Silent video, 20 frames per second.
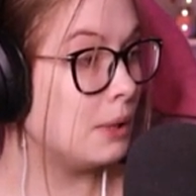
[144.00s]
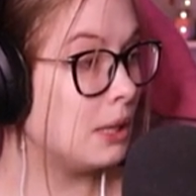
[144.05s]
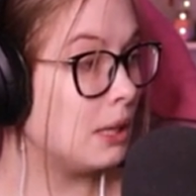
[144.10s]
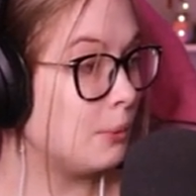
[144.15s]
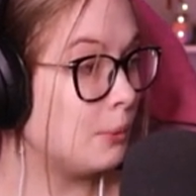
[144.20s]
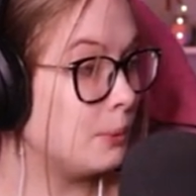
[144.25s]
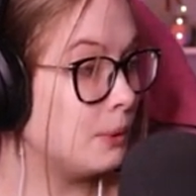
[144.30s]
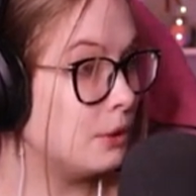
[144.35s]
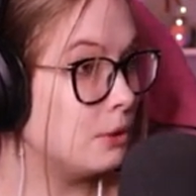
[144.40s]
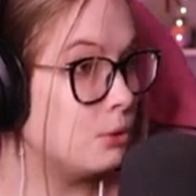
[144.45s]

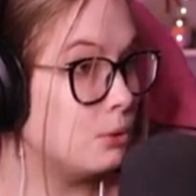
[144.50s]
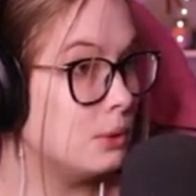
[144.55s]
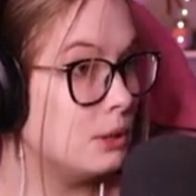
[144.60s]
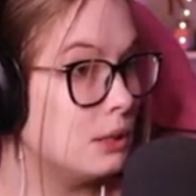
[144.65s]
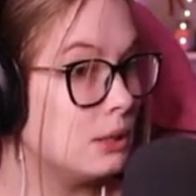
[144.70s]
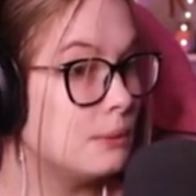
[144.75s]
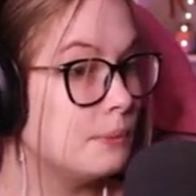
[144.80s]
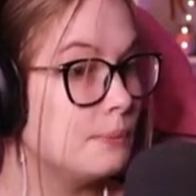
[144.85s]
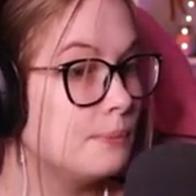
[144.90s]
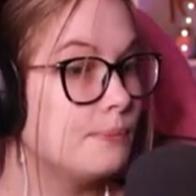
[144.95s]
will do
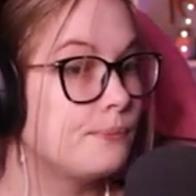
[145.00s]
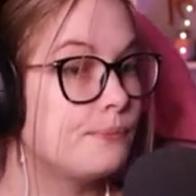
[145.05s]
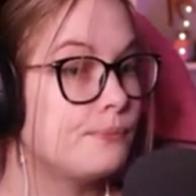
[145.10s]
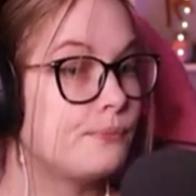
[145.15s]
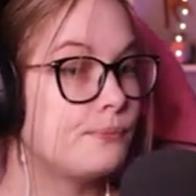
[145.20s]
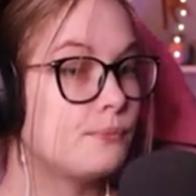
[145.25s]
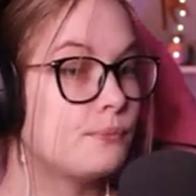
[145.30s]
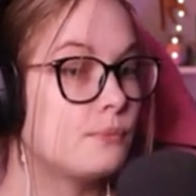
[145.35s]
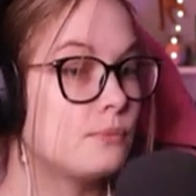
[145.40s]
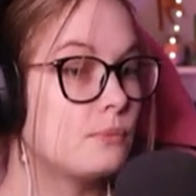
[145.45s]
it
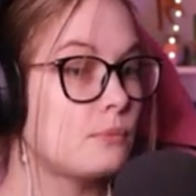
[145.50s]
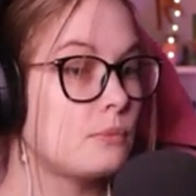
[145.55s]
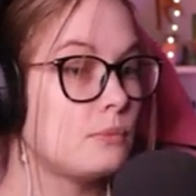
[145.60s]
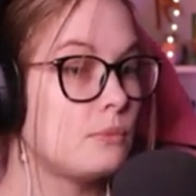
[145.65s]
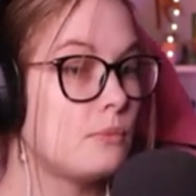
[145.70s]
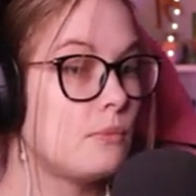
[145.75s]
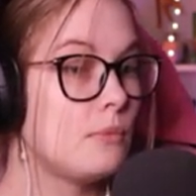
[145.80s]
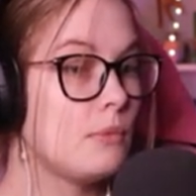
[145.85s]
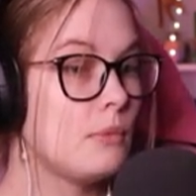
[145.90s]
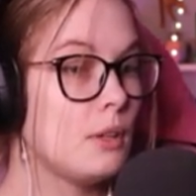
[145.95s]

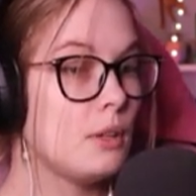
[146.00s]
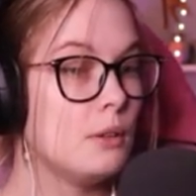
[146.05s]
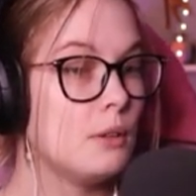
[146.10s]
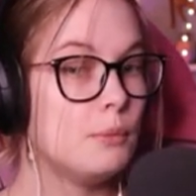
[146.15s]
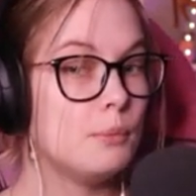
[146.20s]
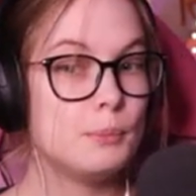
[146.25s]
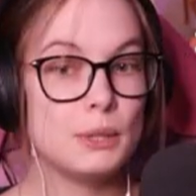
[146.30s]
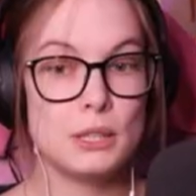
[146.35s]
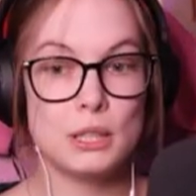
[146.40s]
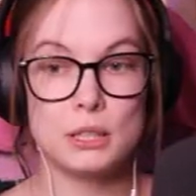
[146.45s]

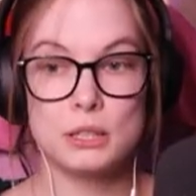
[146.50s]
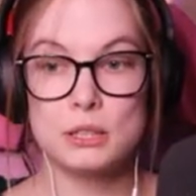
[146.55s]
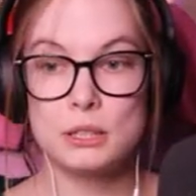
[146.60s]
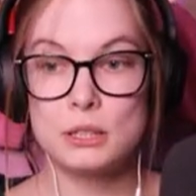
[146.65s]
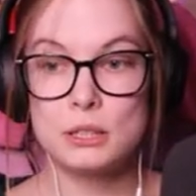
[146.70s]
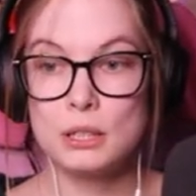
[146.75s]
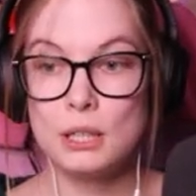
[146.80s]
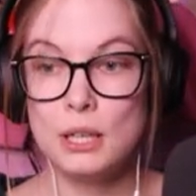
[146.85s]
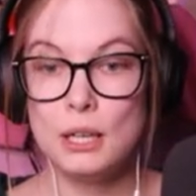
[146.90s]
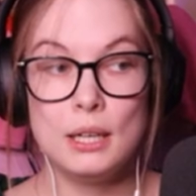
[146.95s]
because
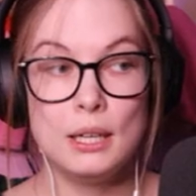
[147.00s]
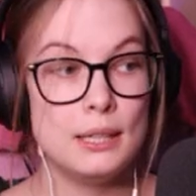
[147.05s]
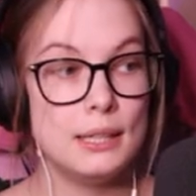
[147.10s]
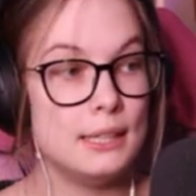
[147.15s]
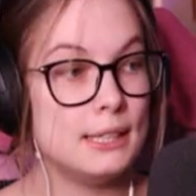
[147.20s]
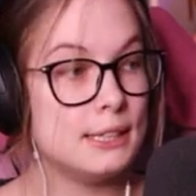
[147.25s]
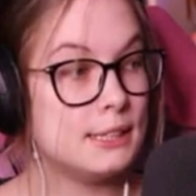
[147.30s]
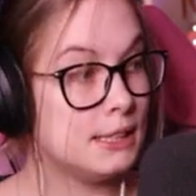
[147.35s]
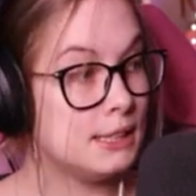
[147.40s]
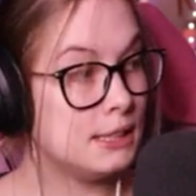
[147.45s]

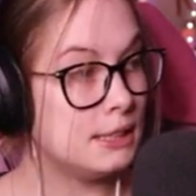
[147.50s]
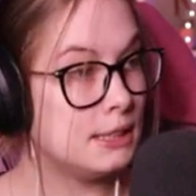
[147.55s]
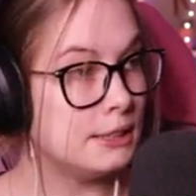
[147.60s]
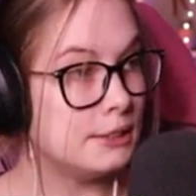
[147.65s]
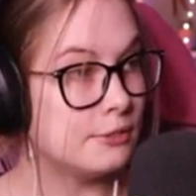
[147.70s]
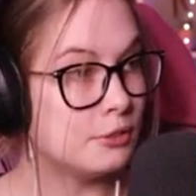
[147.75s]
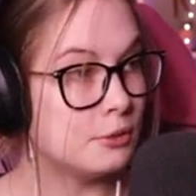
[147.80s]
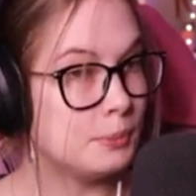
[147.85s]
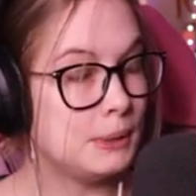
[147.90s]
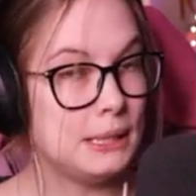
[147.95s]
it's easier
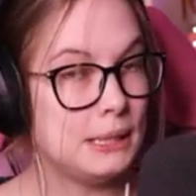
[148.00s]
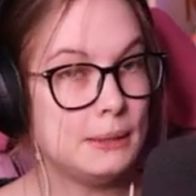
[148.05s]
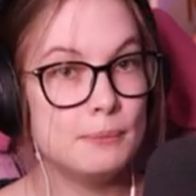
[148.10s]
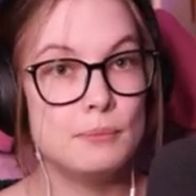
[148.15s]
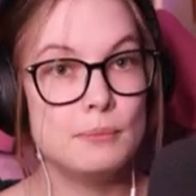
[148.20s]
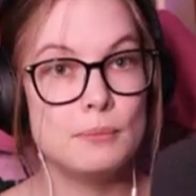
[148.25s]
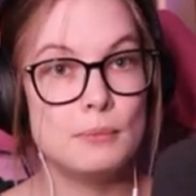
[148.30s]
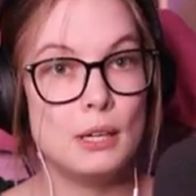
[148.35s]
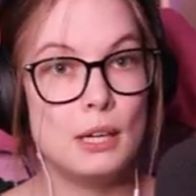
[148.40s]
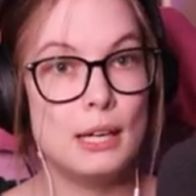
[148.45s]
for me
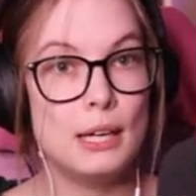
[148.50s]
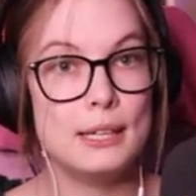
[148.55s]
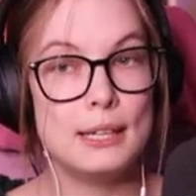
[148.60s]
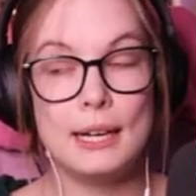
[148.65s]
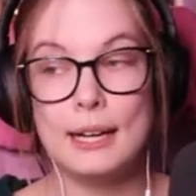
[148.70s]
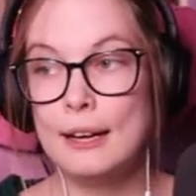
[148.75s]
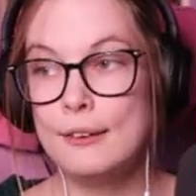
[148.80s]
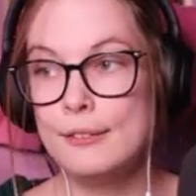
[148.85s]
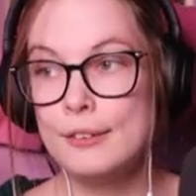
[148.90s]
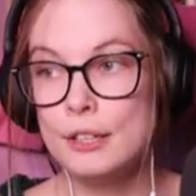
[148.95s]
and I
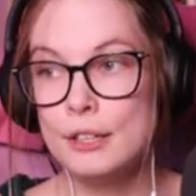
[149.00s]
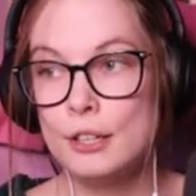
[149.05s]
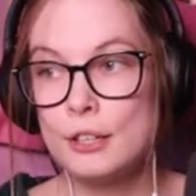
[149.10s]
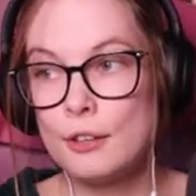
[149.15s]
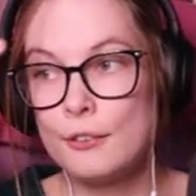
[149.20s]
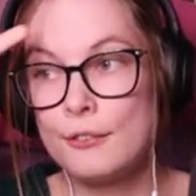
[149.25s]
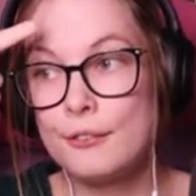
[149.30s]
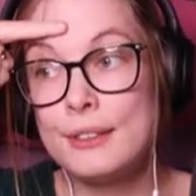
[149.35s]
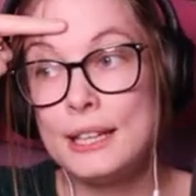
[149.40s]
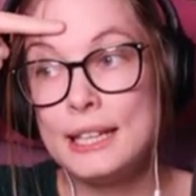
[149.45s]
have a lot
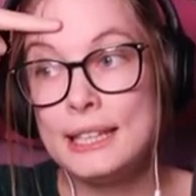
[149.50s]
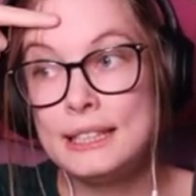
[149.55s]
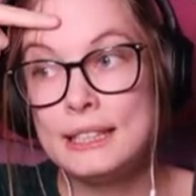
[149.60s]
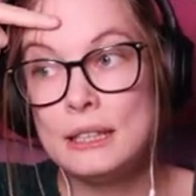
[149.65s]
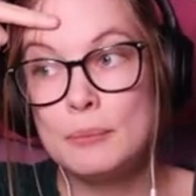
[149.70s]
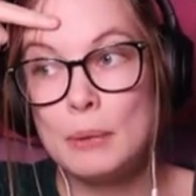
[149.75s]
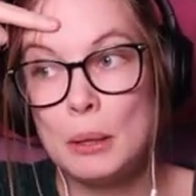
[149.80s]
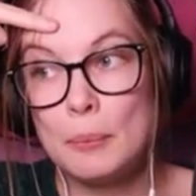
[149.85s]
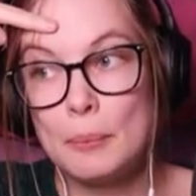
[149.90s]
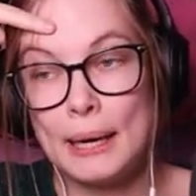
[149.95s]
of things in
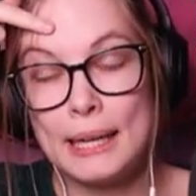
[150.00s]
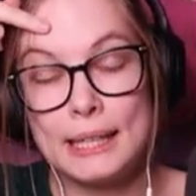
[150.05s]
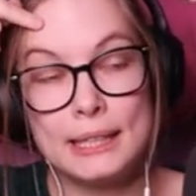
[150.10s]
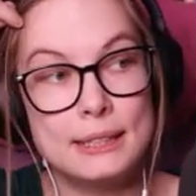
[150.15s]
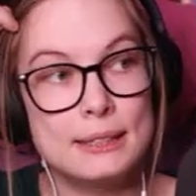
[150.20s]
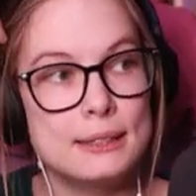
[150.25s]
my mind.